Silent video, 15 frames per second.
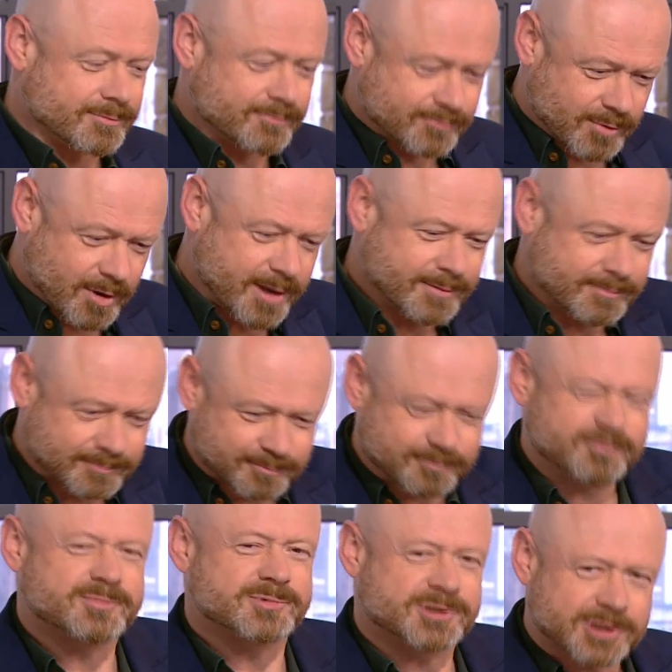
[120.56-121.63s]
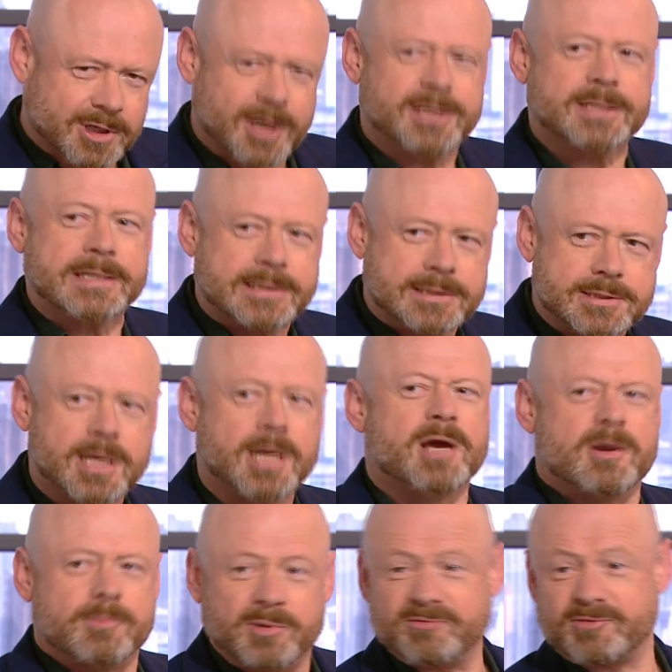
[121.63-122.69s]
right-sided,
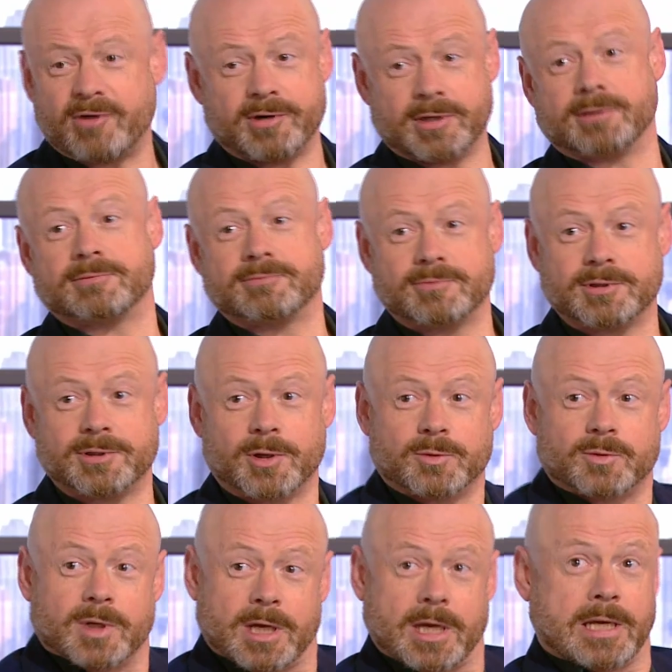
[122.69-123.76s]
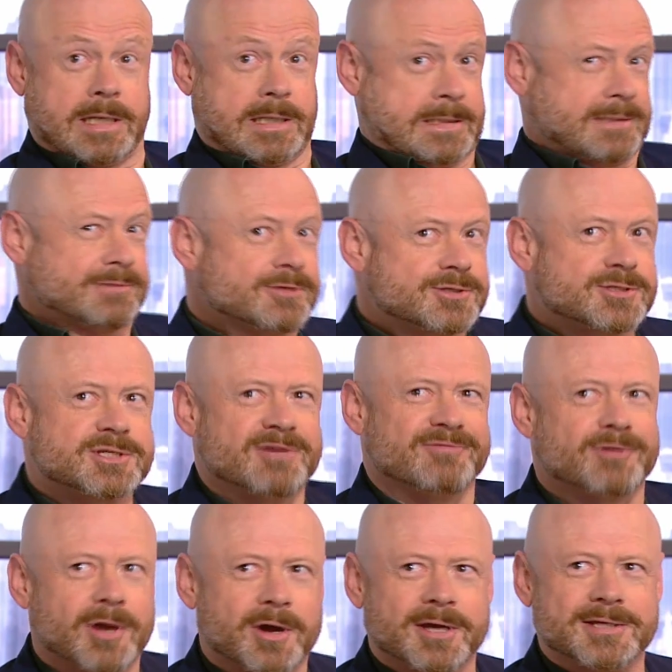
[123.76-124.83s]
but very,
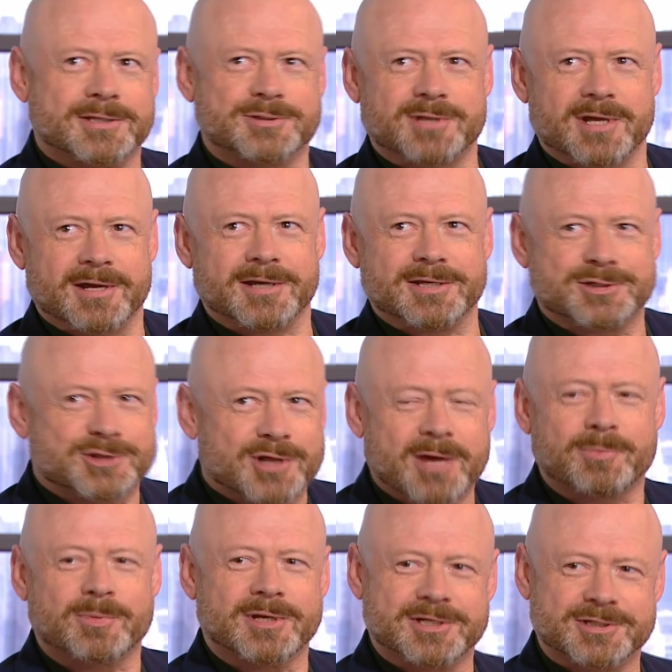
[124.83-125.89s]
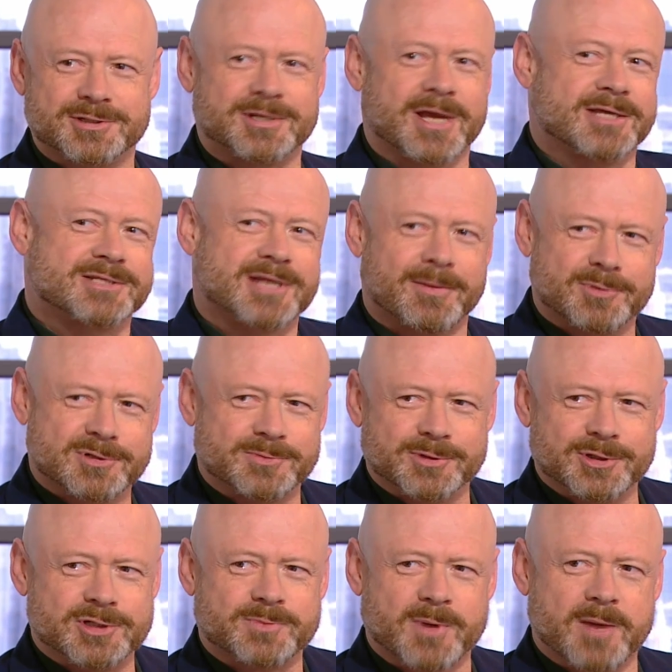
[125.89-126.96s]
civilised, establishment
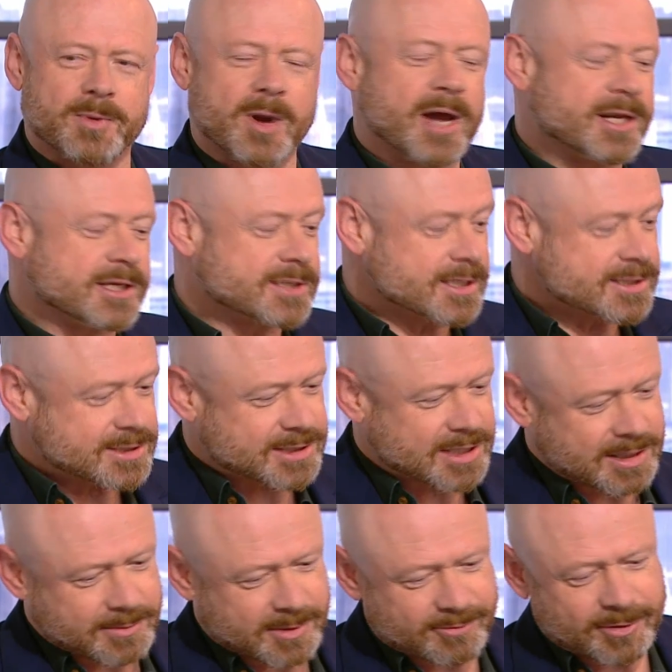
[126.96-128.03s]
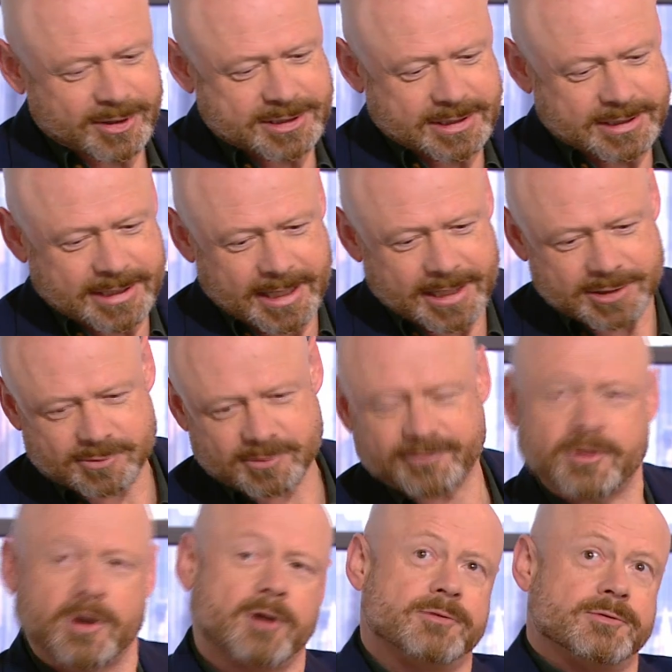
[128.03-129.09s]
newspaper. And it does seem in recent years to have
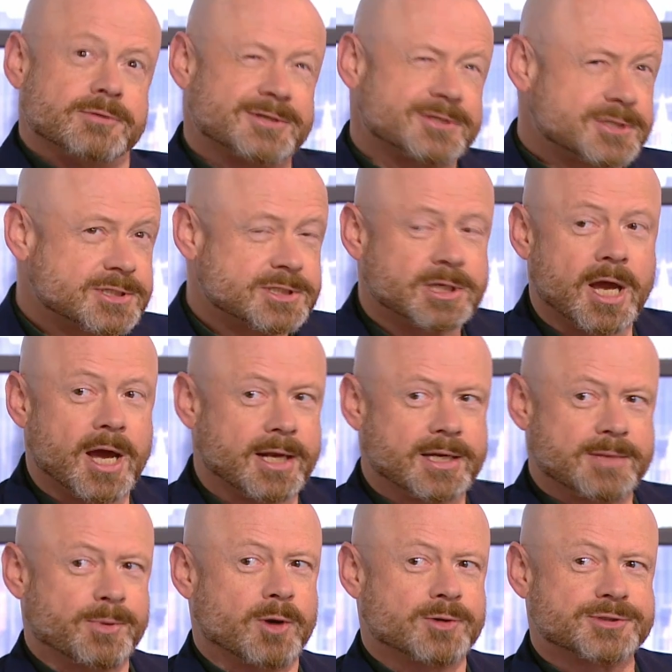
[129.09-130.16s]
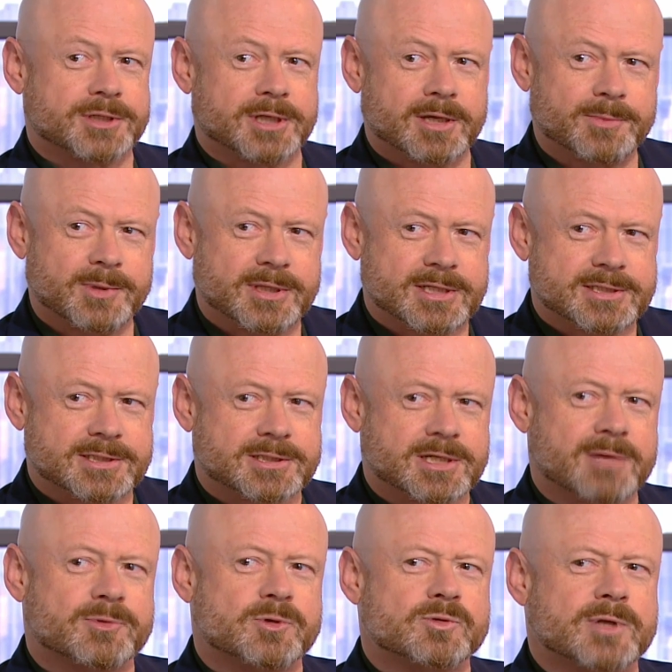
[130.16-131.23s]
gone slightly potty. I mean, there's a
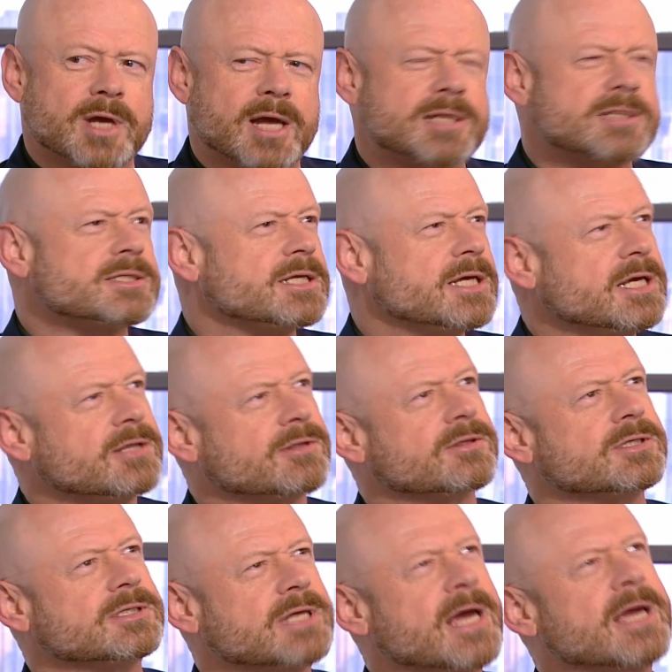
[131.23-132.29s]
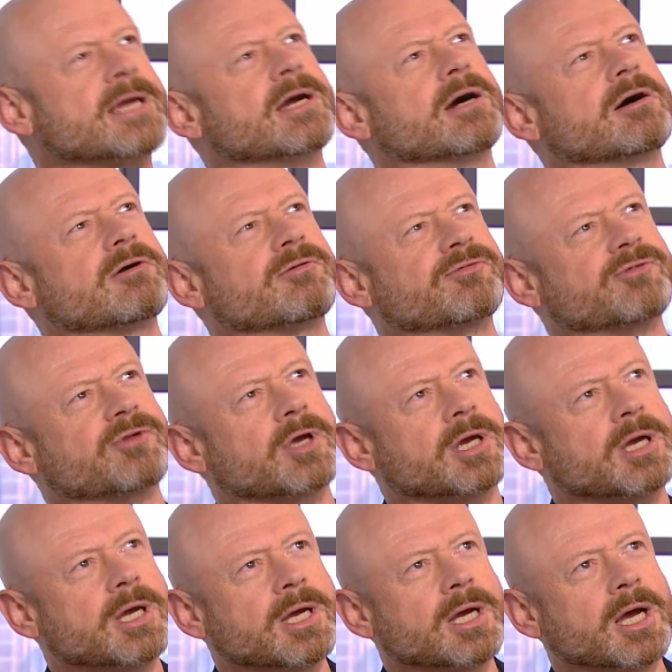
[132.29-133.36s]
chap called Alistair Heath the day after
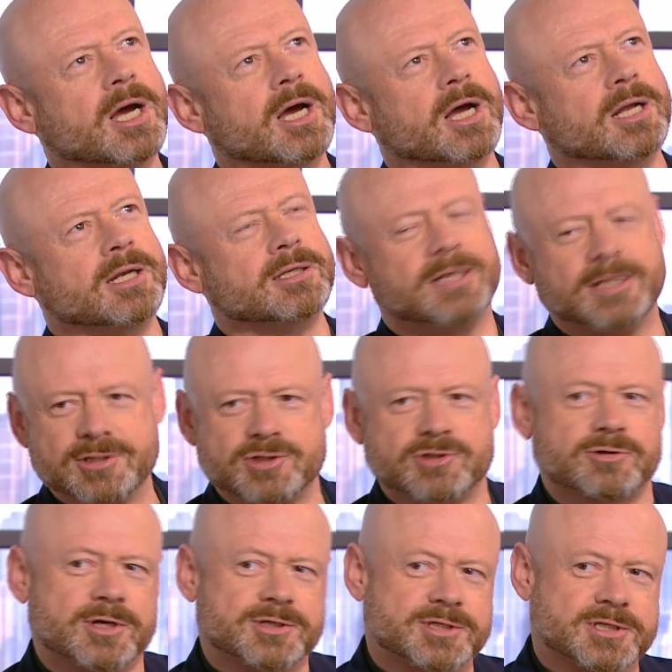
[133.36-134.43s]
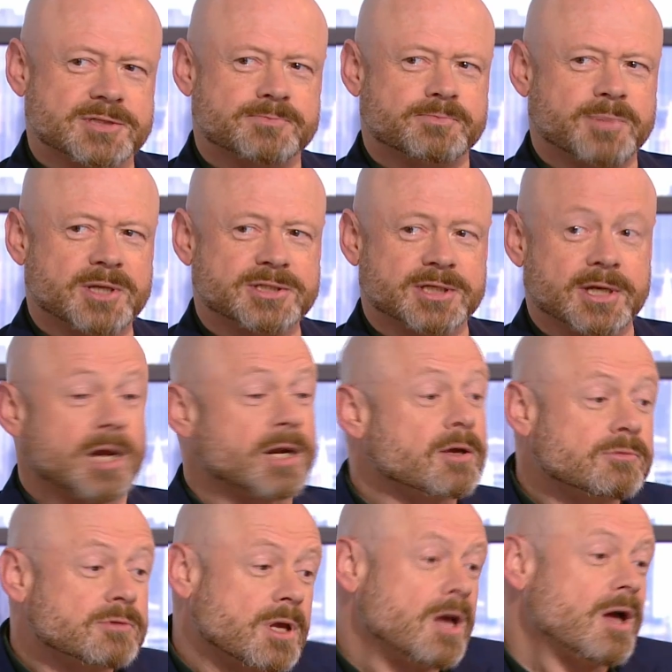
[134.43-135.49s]
Liz Truss's budget. I
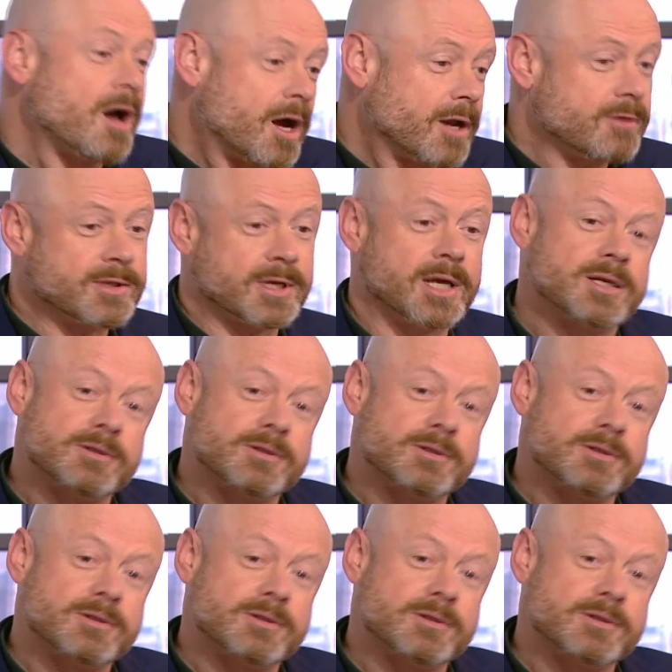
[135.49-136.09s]
don't think